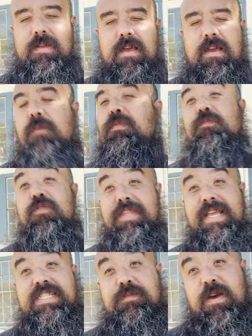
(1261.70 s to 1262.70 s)
A couple more
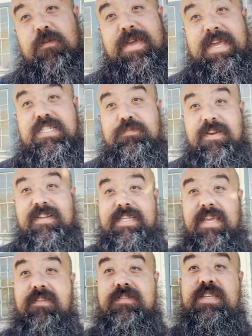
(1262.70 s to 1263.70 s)
things about my experience
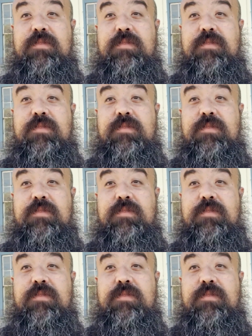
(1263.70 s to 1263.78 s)
at U C